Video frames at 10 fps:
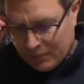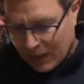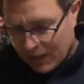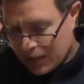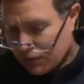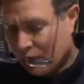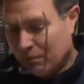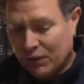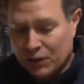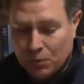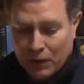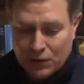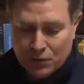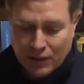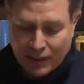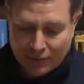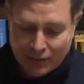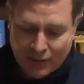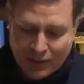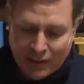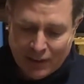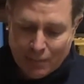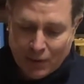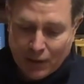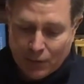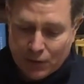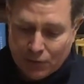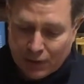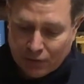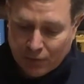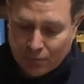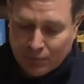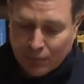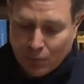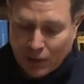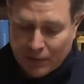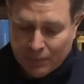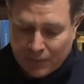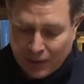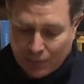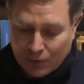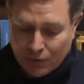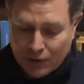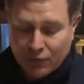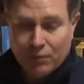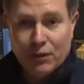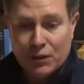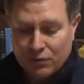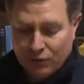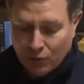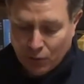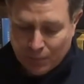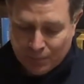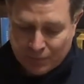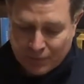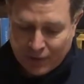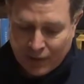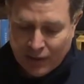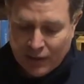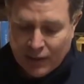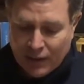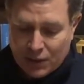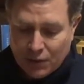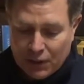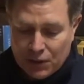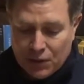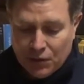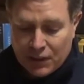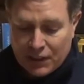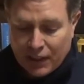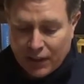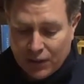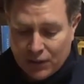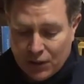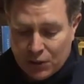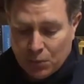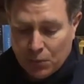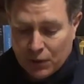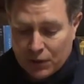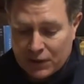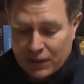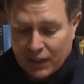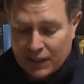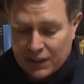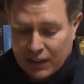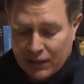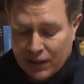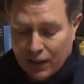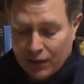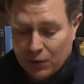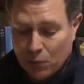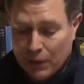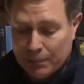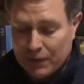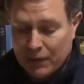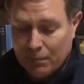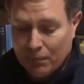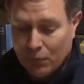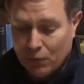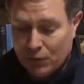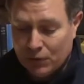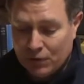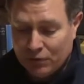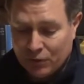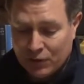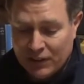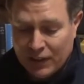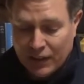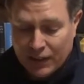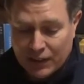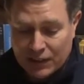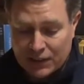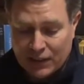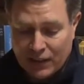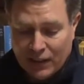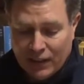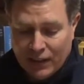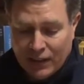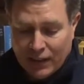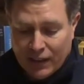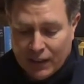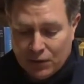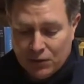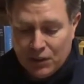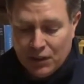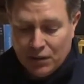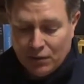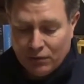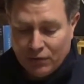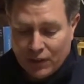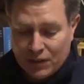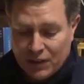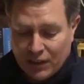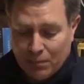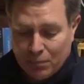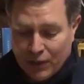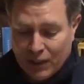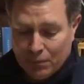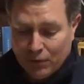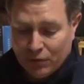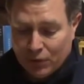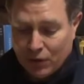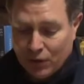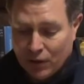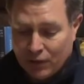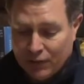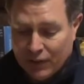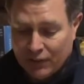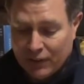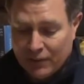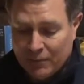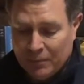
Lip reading: and it's from verse 1 to 11, but I won't read from 1, I'm going to read from verse 4. So as soon as I heard these words, I sat down and wept and mourned for days, and I continued fasting and praying before the God of heaven.